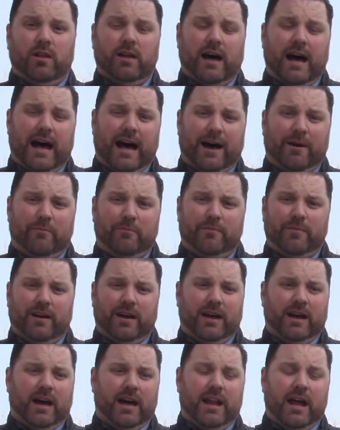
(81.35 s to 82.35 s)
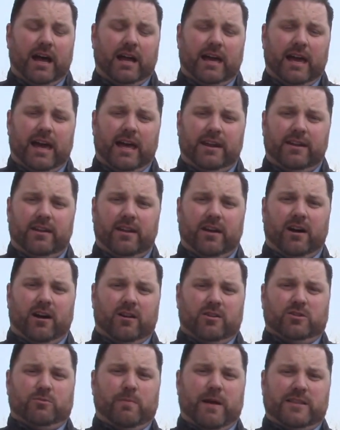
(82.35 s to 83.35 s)
again, our
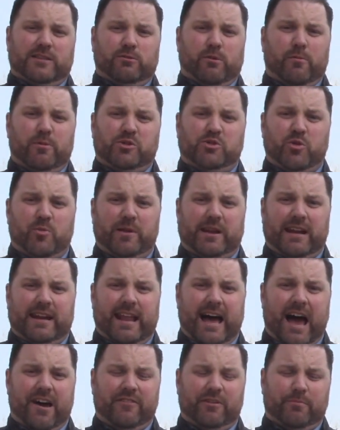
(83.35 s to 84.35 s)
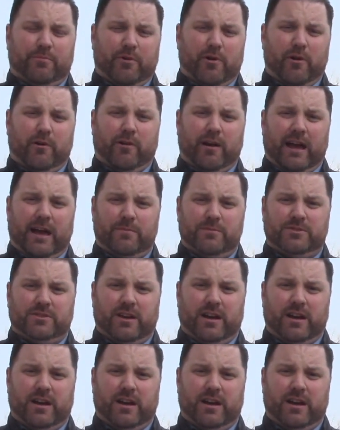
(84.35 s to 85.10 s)
men's and women's swimming and diving programs,